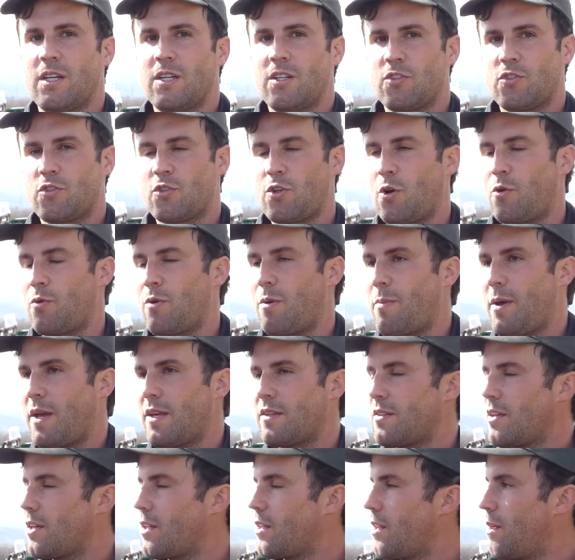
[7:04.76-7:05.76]
So we
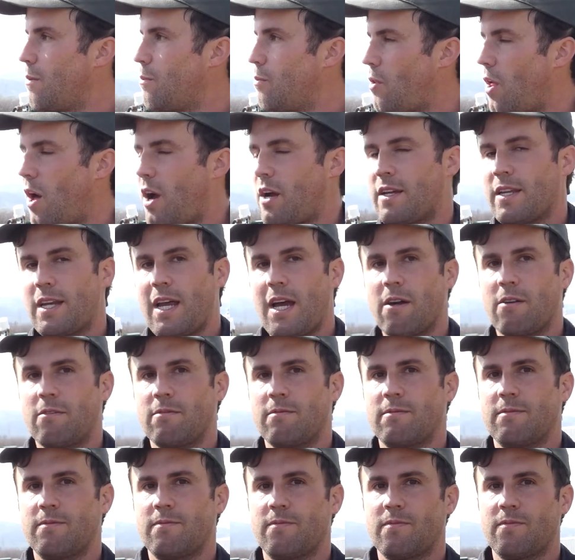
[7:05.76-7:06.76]
basically block it out,
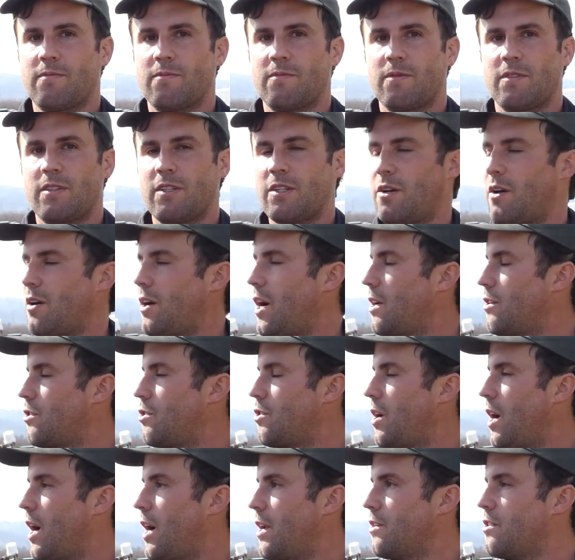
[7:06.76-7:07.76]

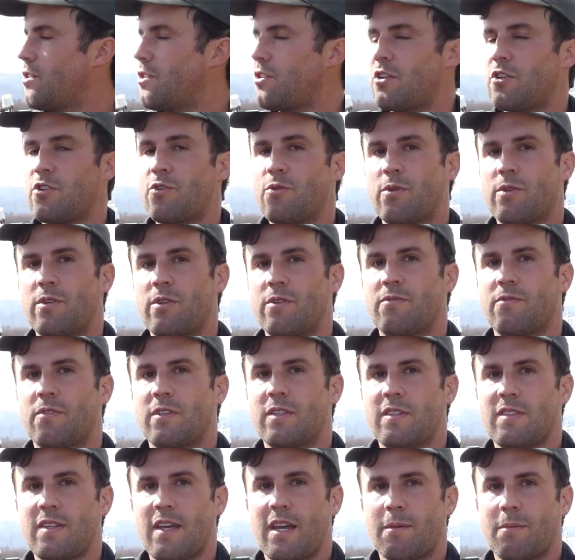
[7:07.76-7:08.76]
100 to 200
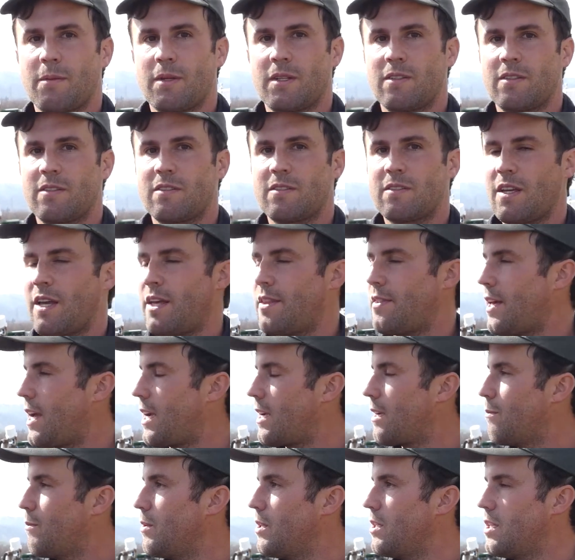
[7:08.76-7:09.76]
foot segments, and
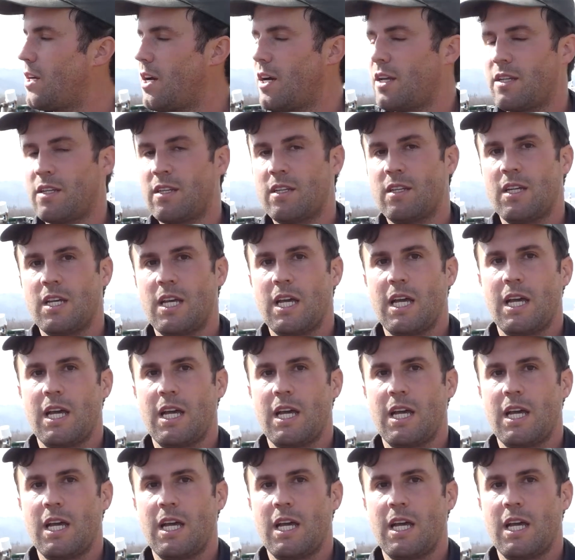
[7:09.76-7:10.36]
that can be done